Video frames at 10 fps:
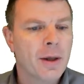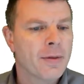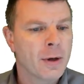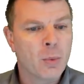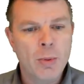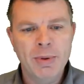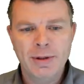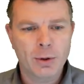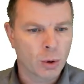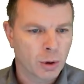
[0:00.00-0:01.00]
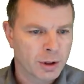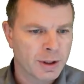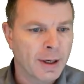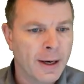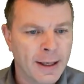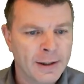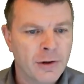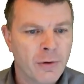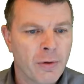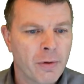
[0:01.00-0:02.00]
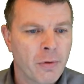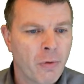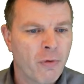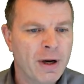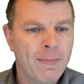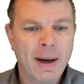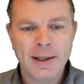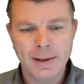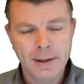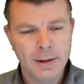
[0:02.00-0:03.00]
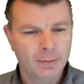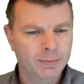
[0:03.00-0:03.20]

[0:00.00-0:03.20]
that will be stored in an S3 bucket.